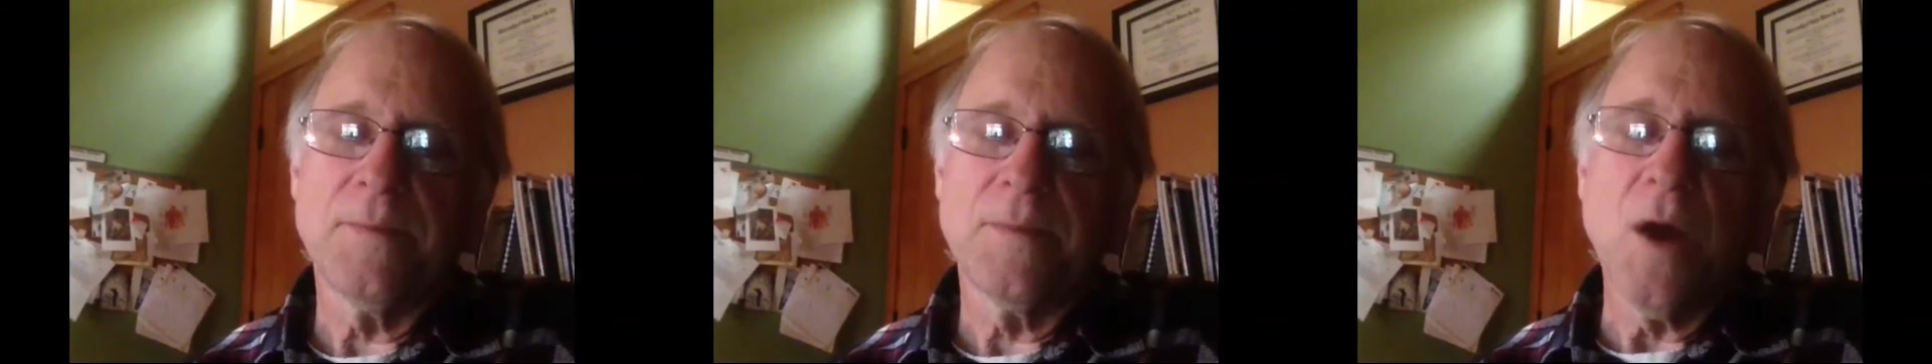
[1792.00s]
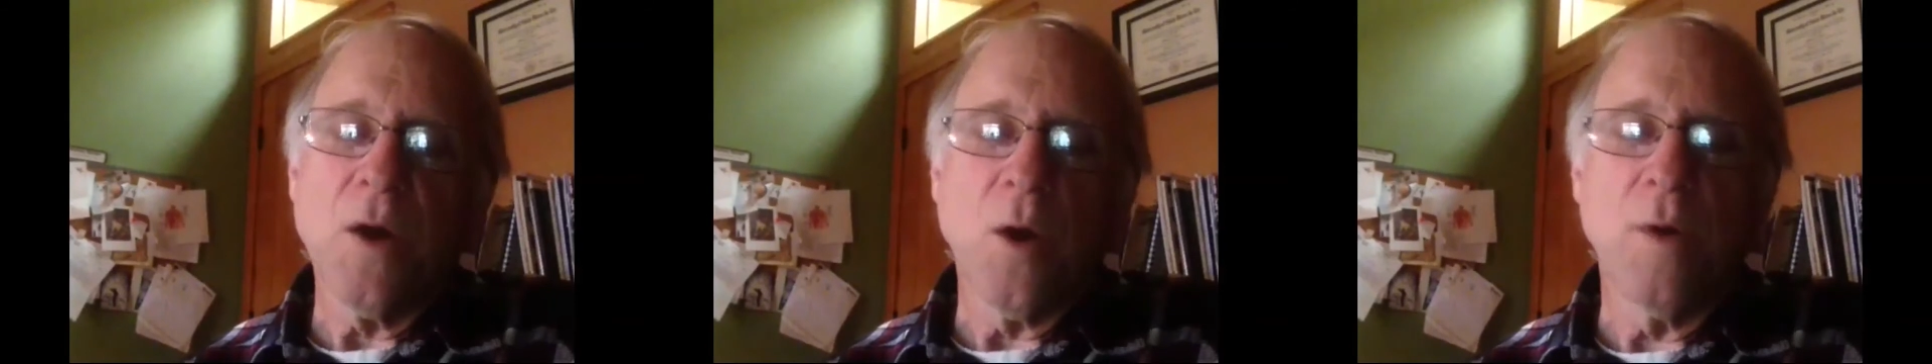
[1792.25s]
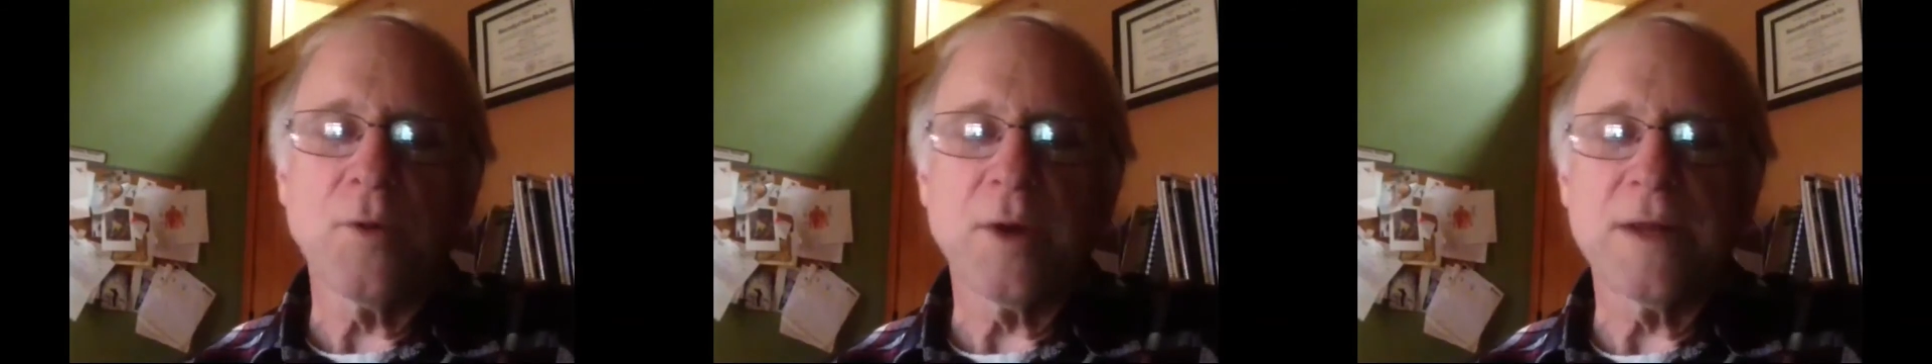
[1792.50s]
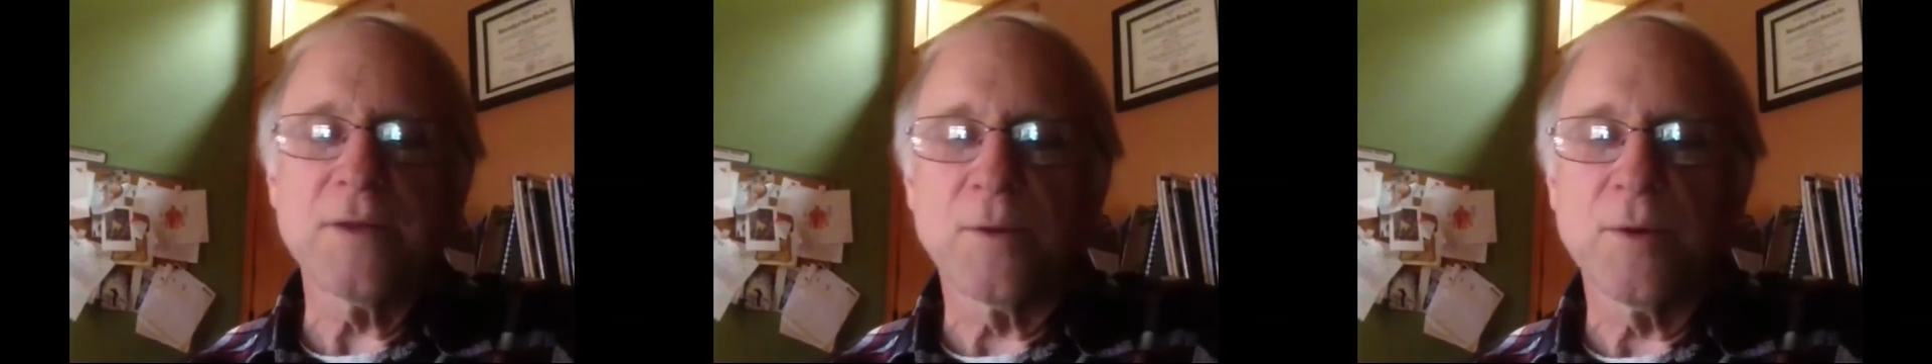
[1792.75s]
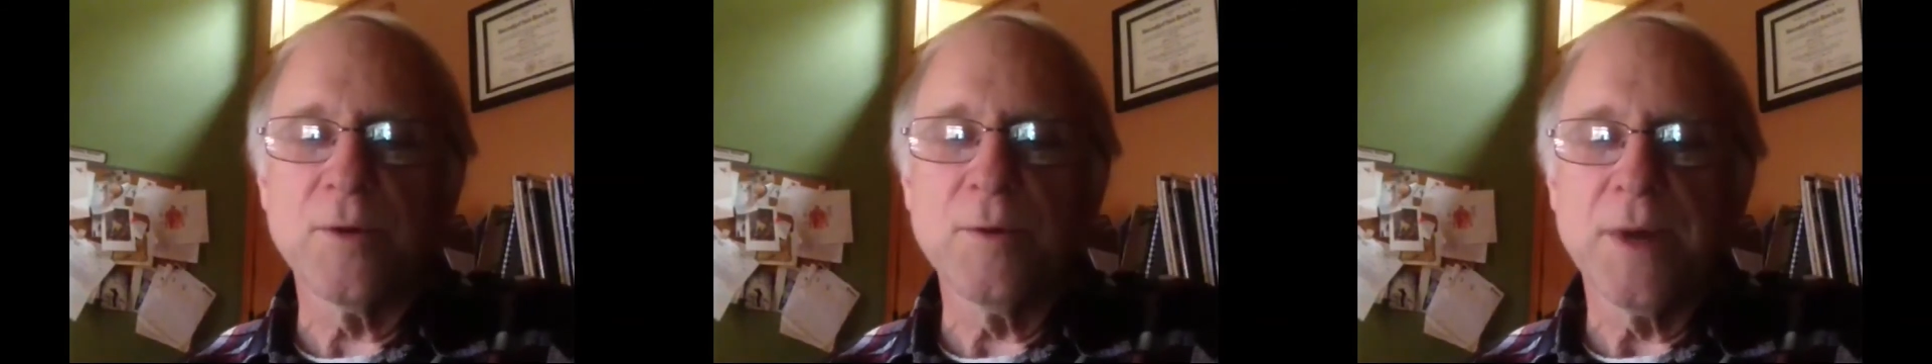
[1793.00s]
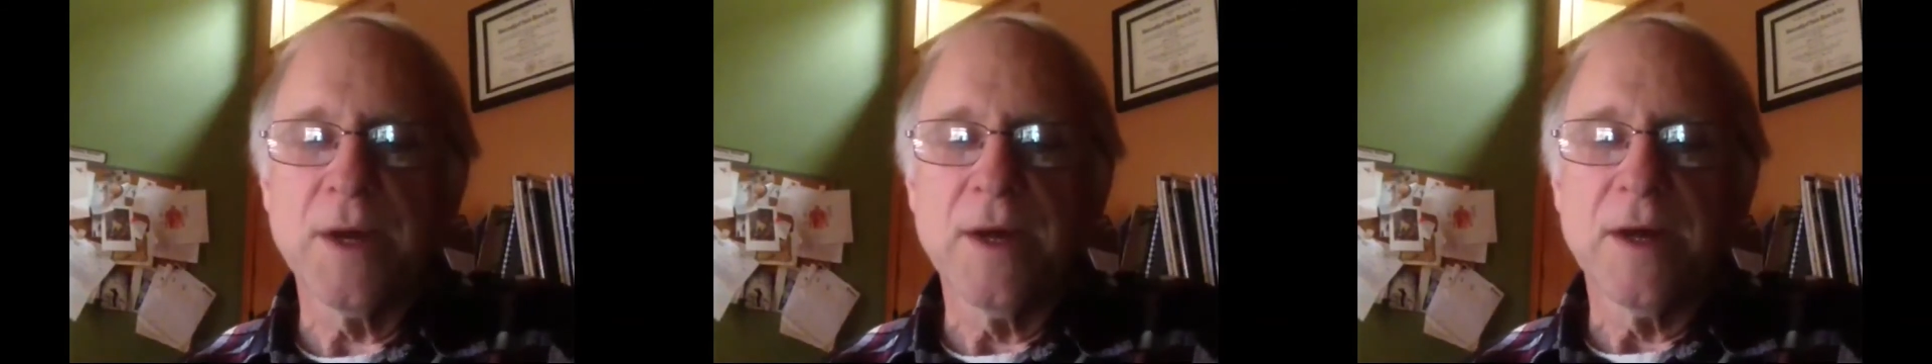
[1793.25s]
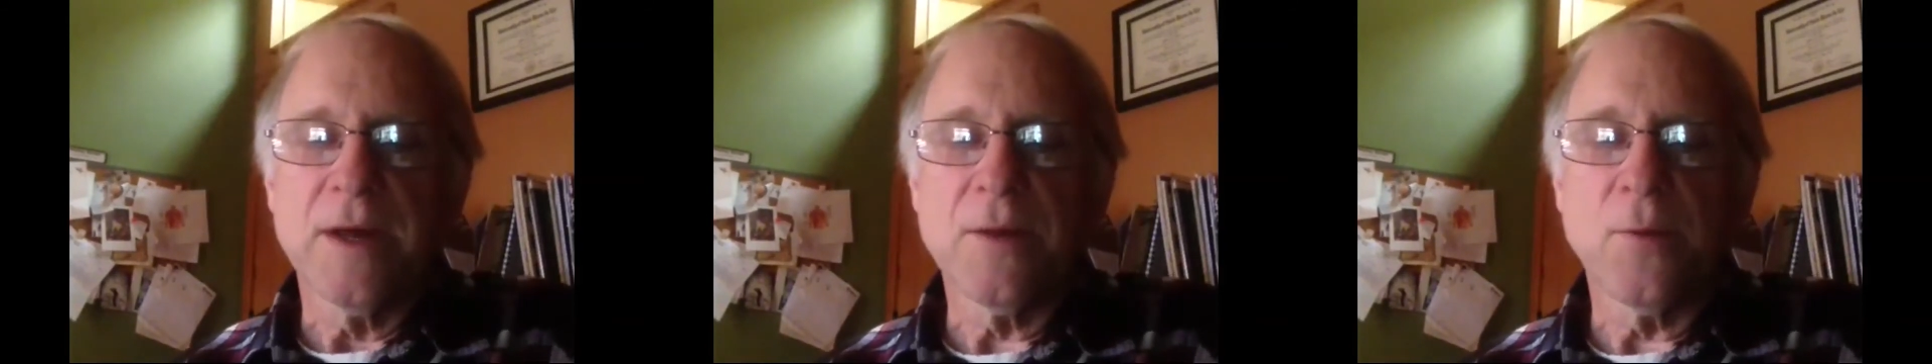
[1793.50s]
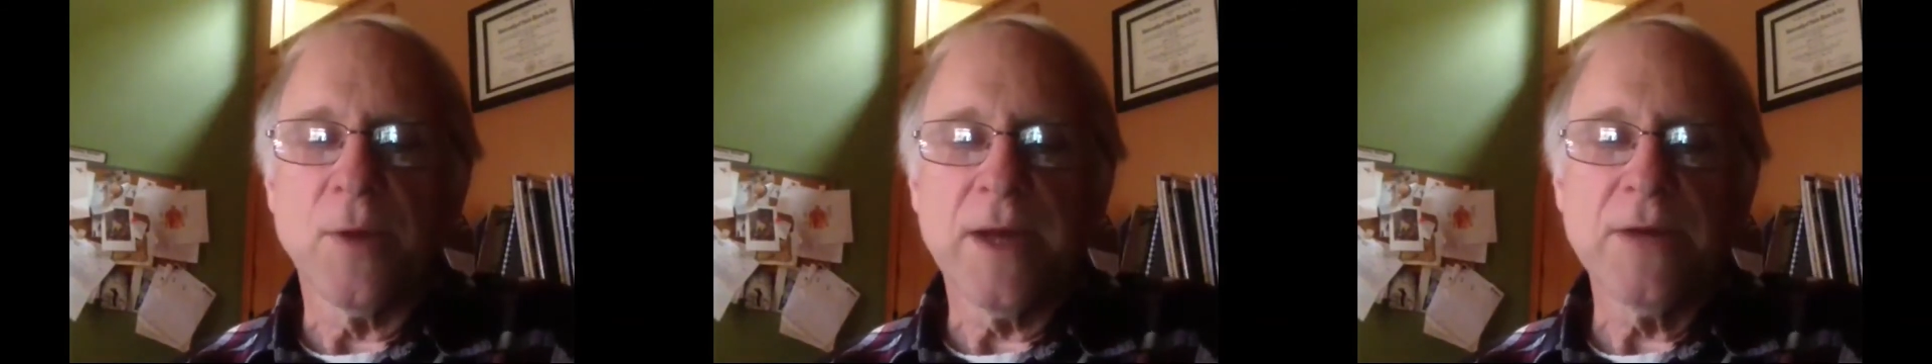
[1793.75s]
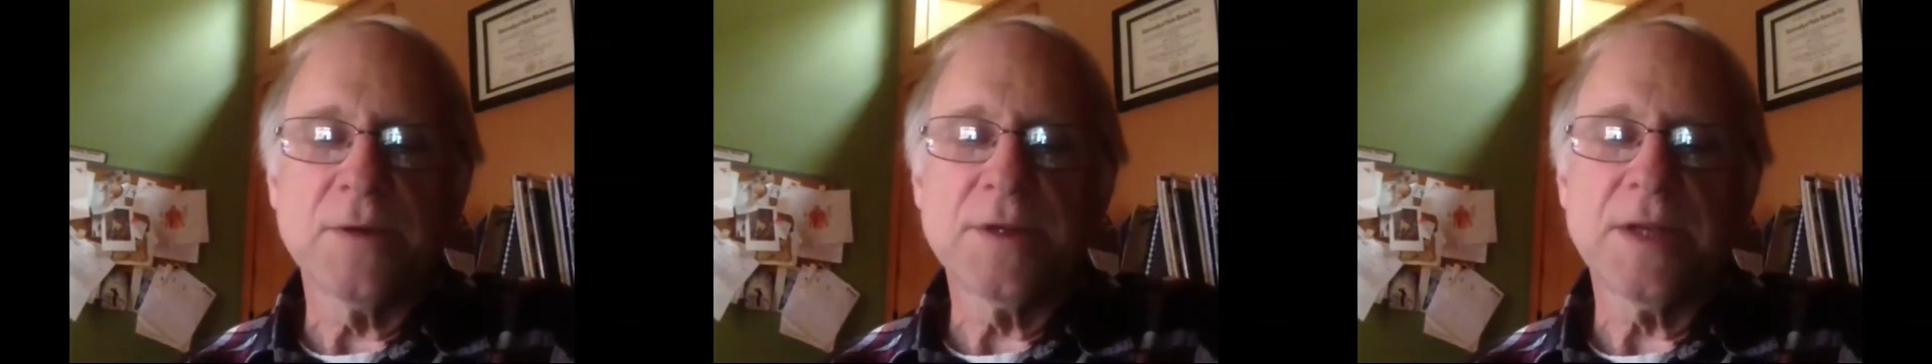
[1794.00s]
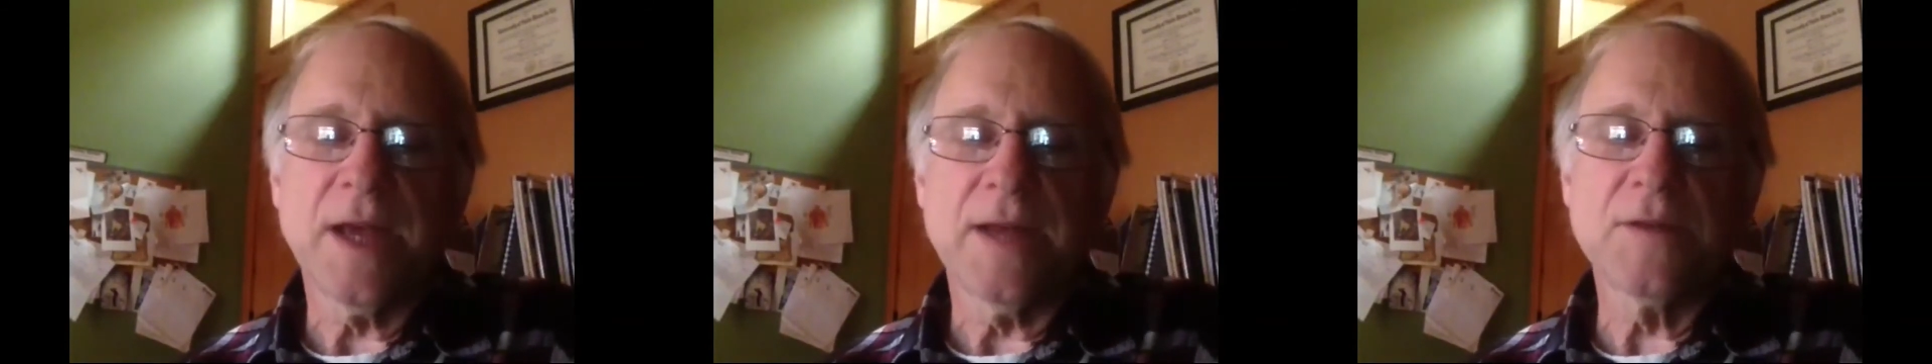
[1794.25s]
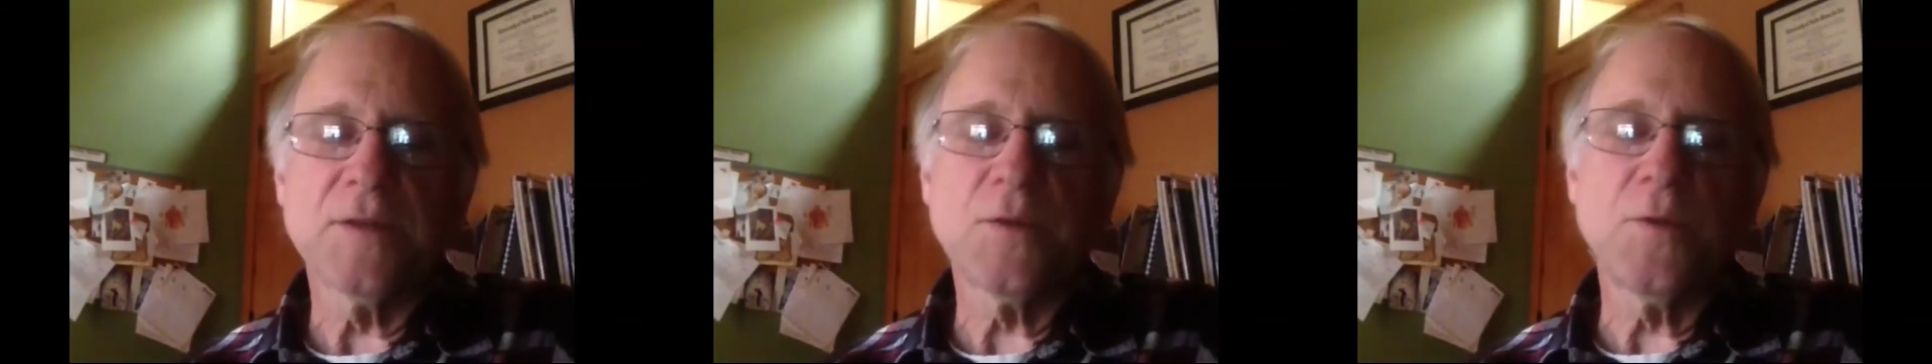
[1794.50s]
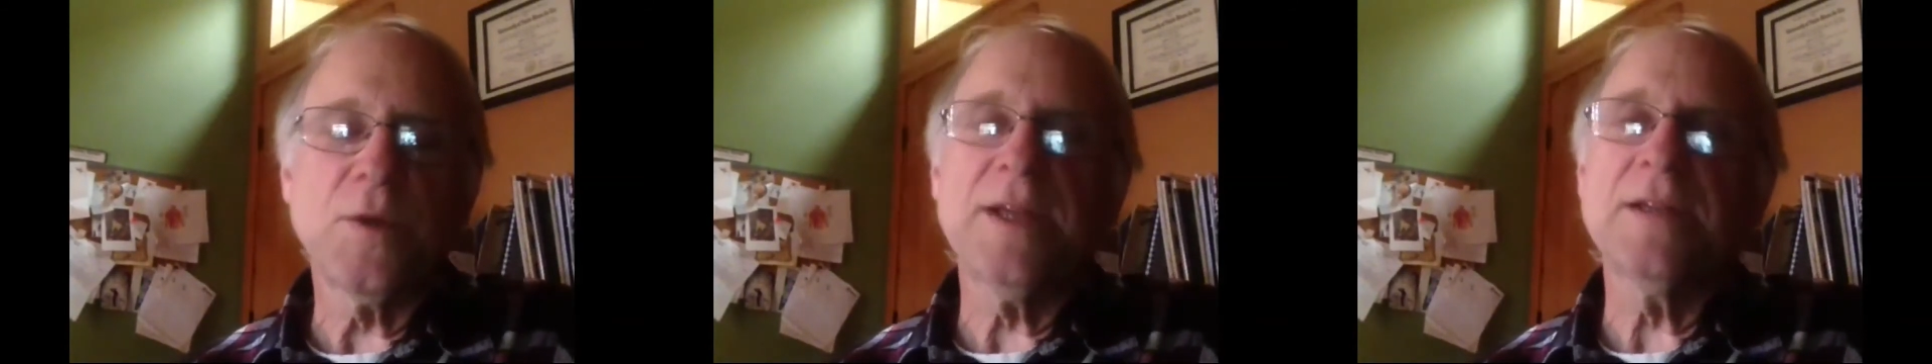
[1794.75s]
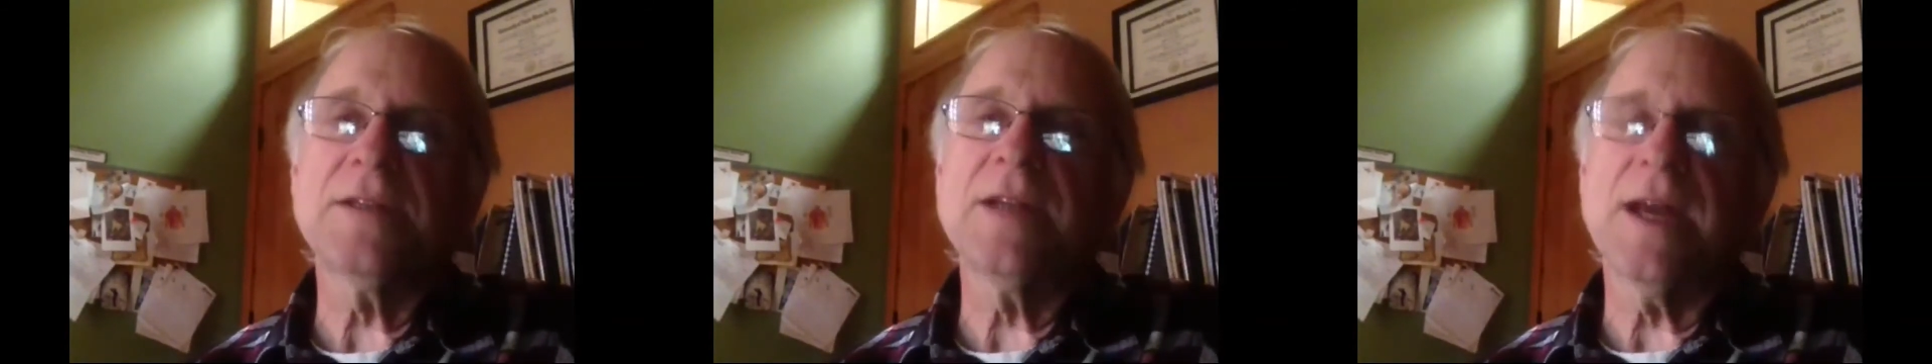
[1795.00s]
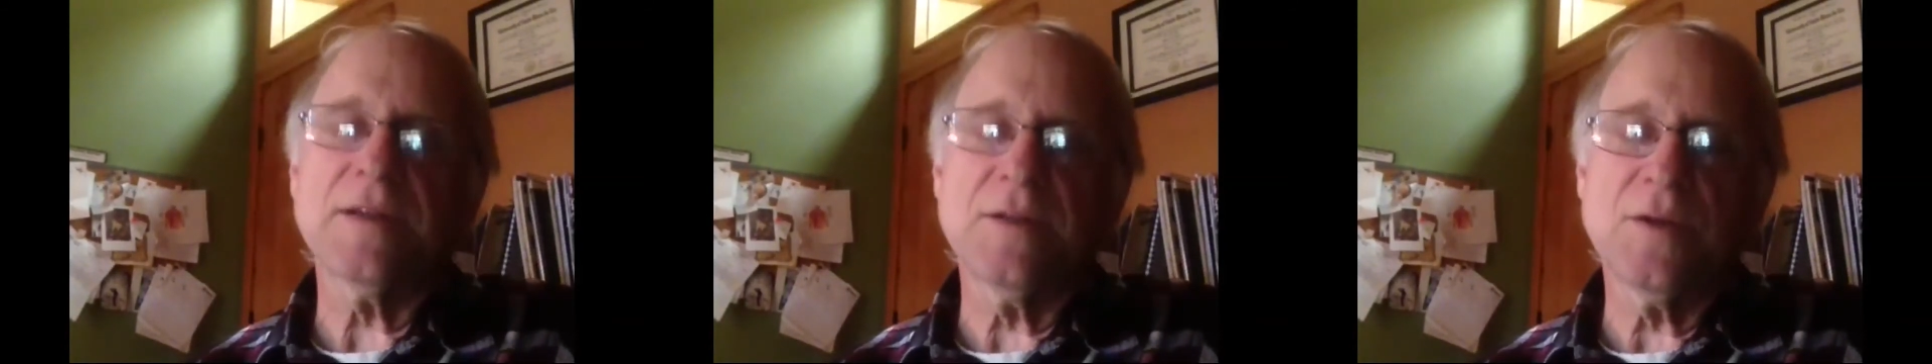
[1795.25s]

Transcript: Over at the group, the waitress had squeezed next